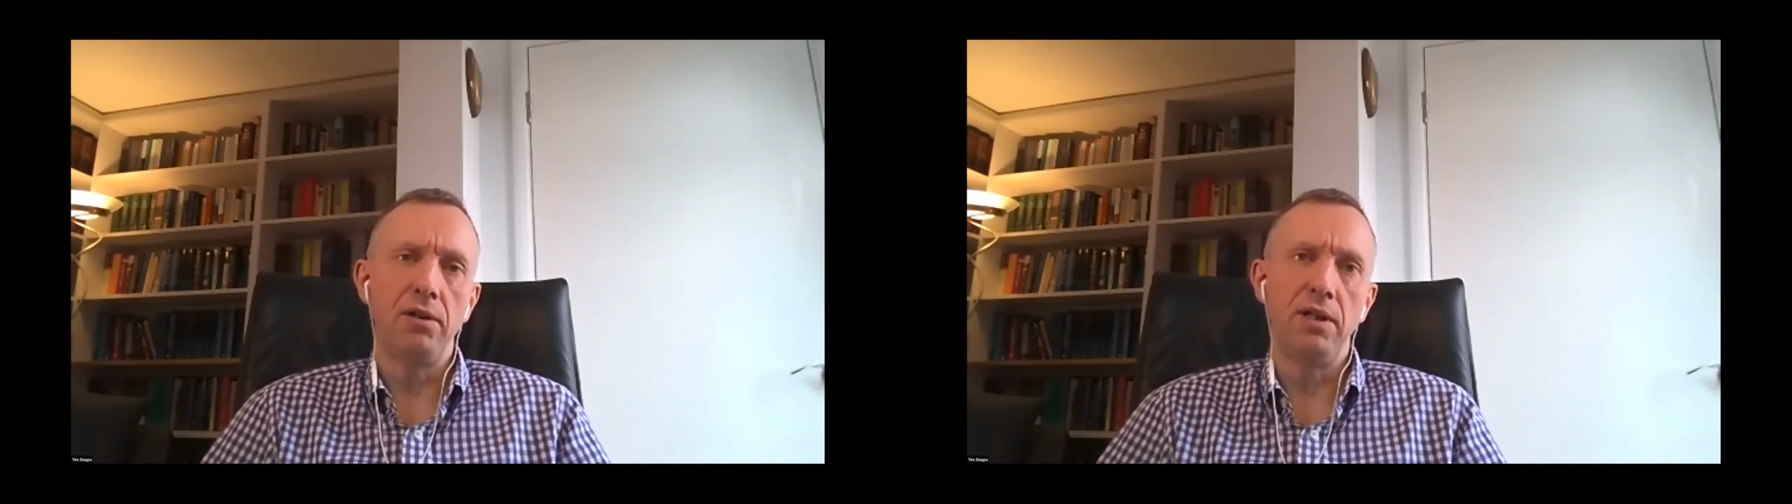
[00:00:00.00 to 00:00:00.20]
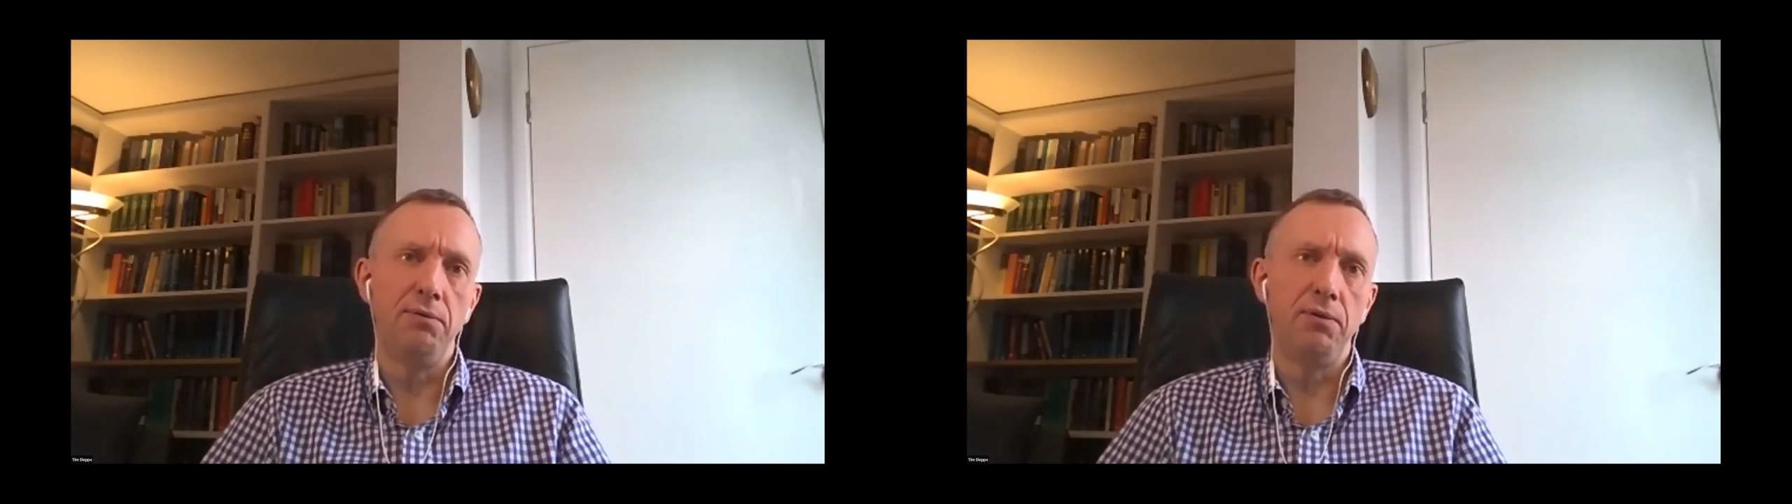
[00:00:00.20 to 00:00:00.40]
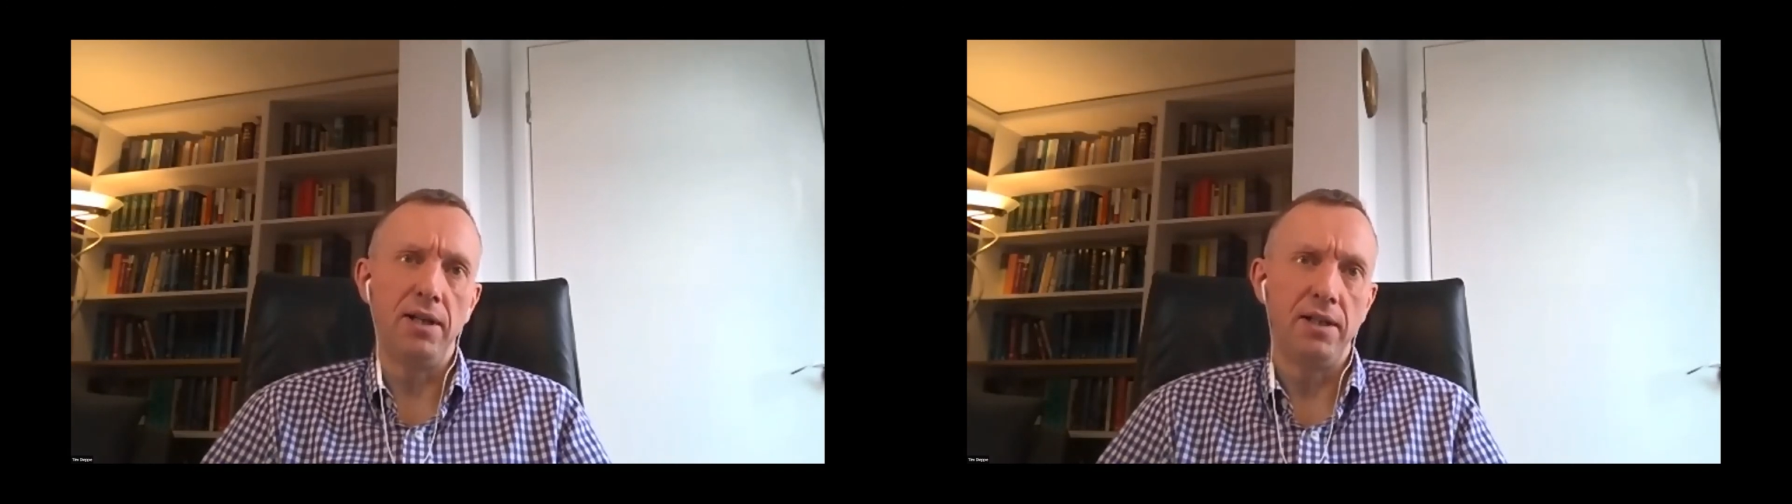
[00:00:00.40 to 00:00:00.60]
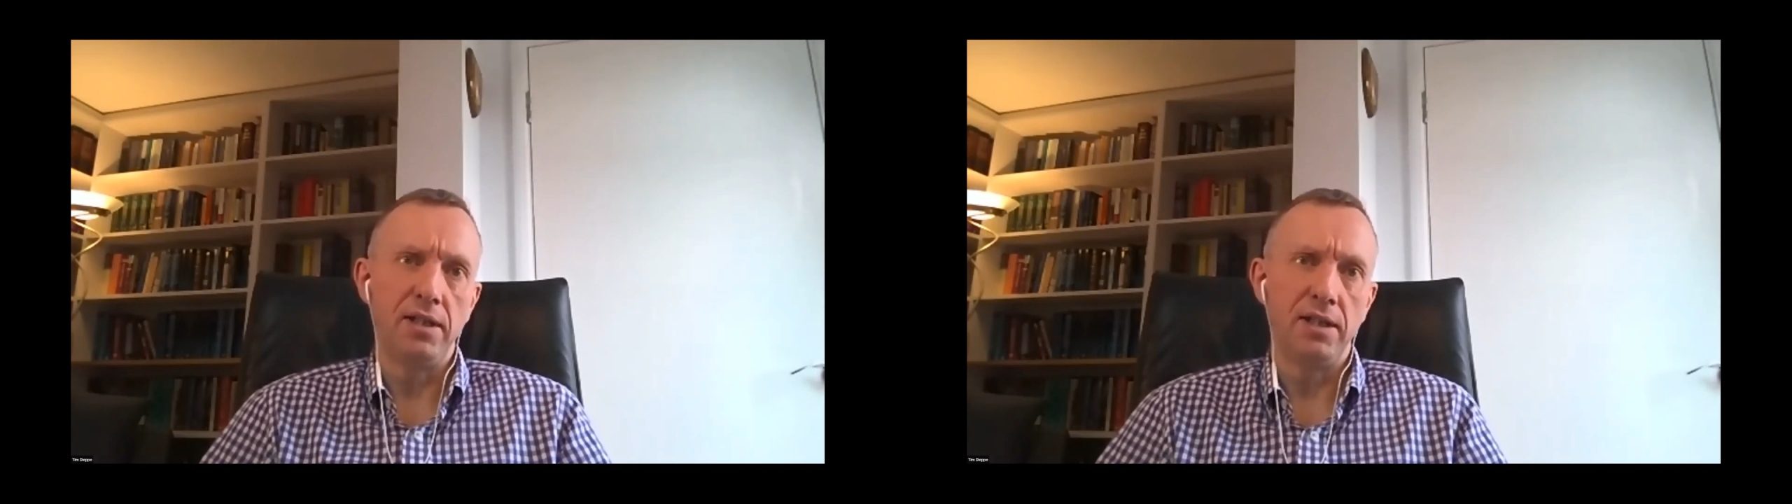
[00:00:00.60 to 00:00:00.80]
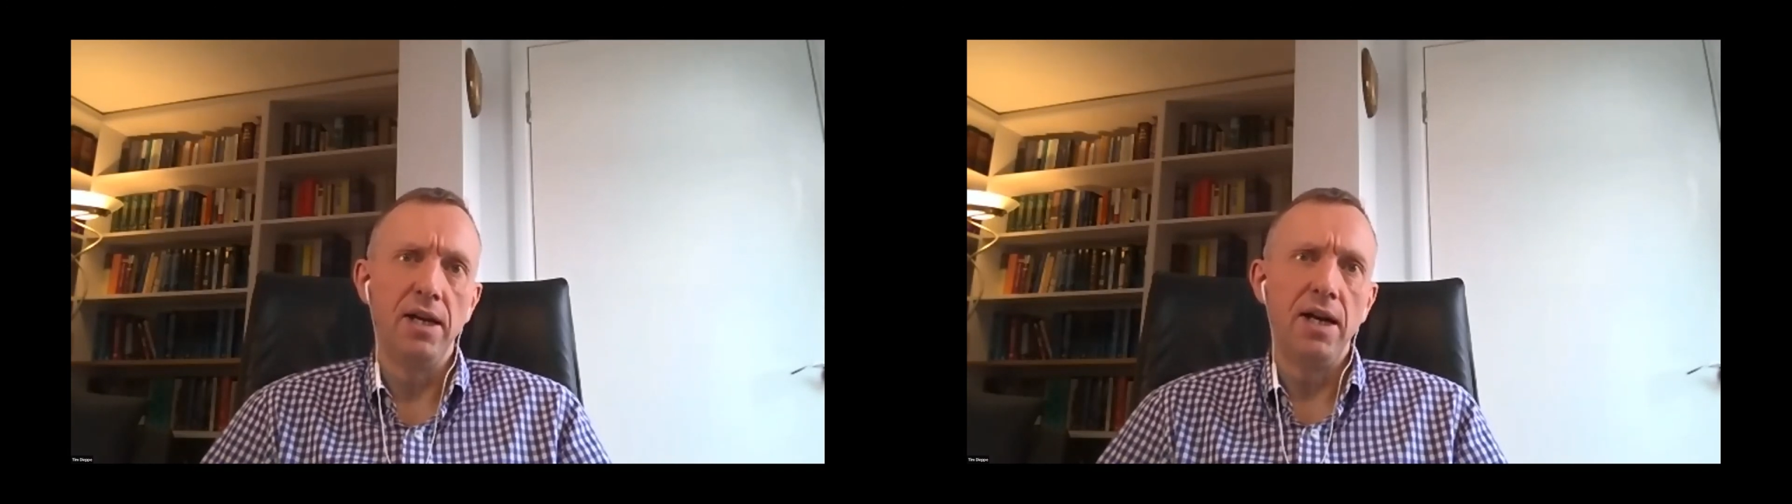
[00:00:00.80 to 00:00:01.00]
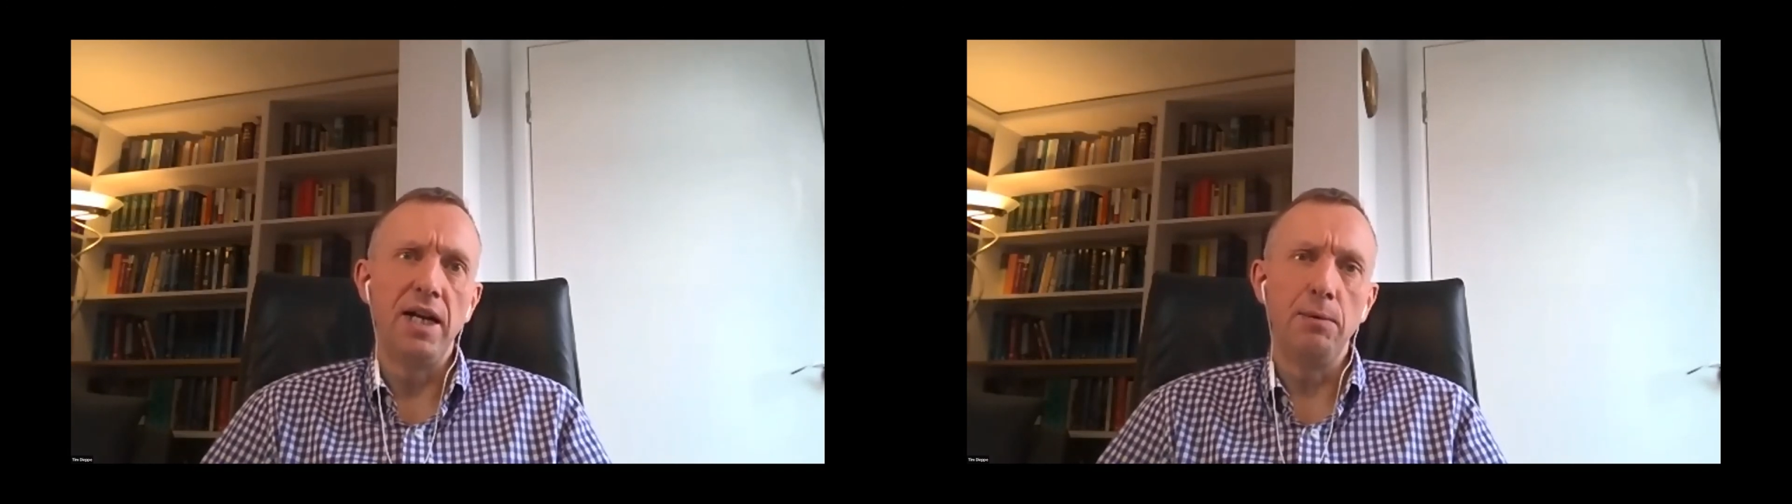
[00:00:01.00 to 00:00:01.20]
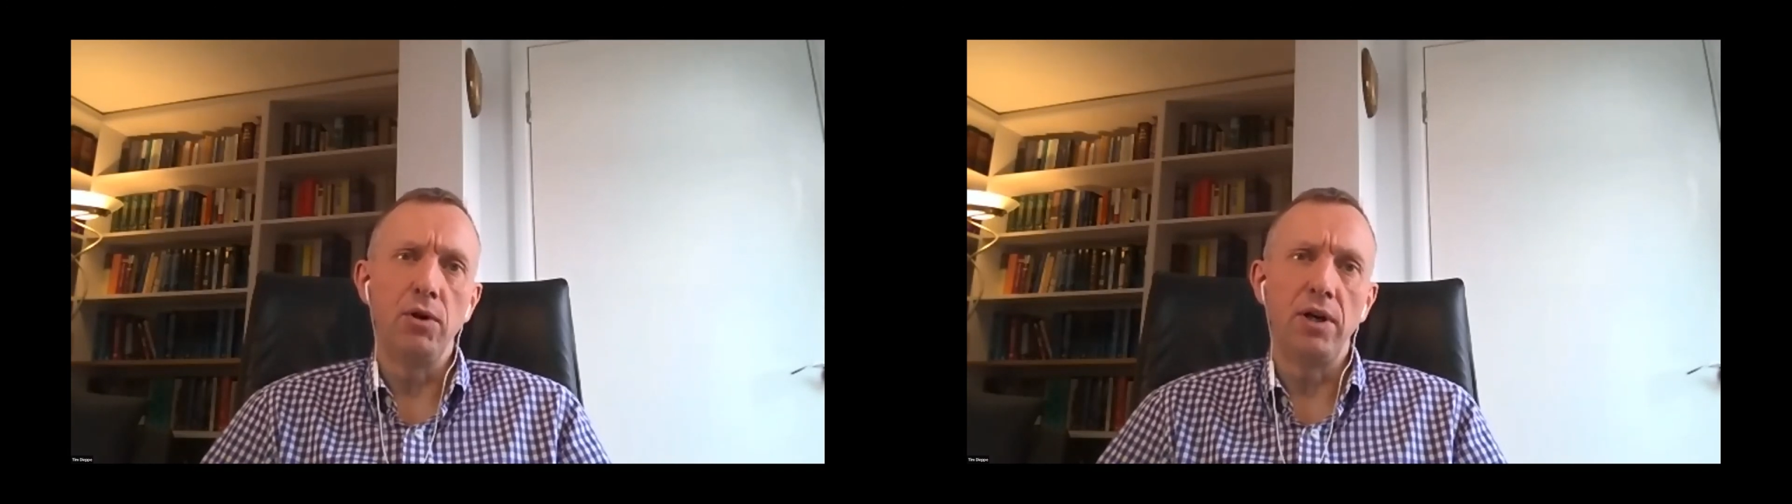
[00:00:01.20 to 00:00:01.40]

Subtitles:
live like this anymore. And